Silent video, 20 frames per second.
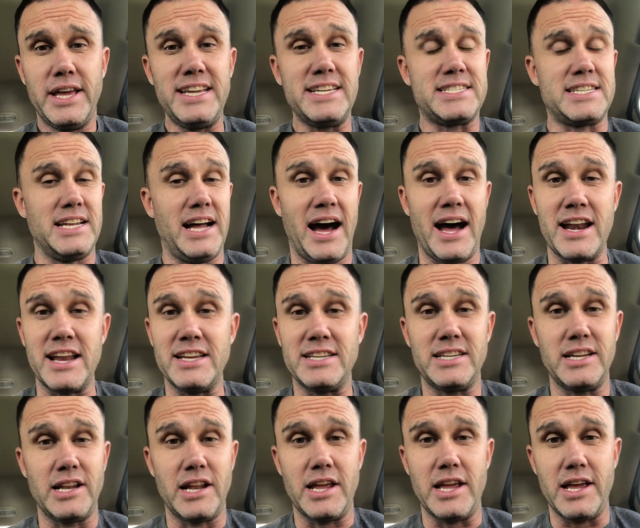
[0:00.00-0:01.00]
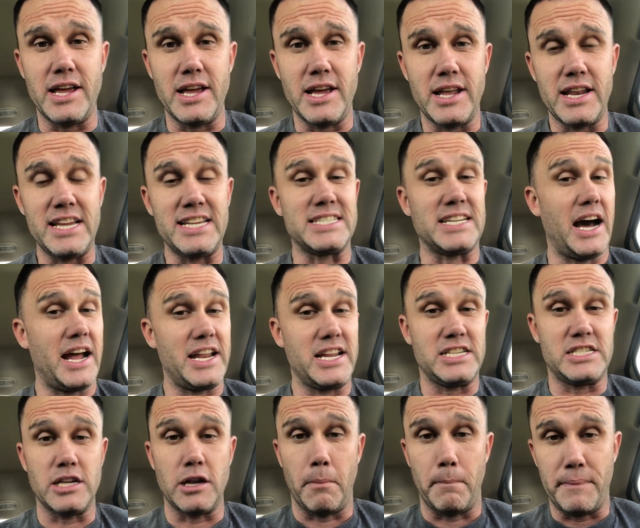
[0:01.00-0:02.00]
He's not easy to hit. He's not
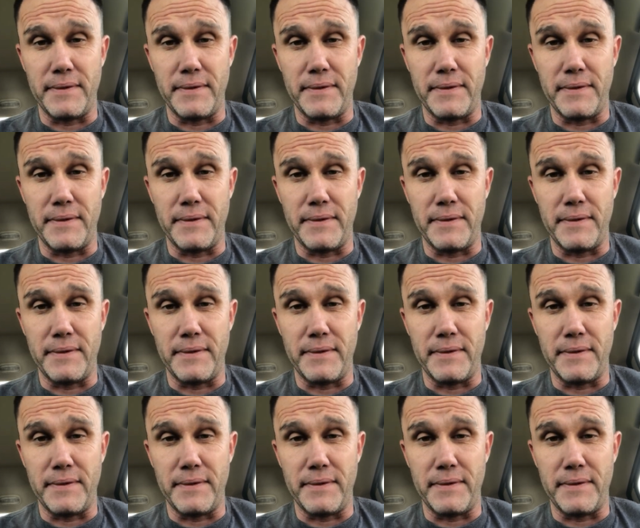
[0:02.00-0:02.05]
easy to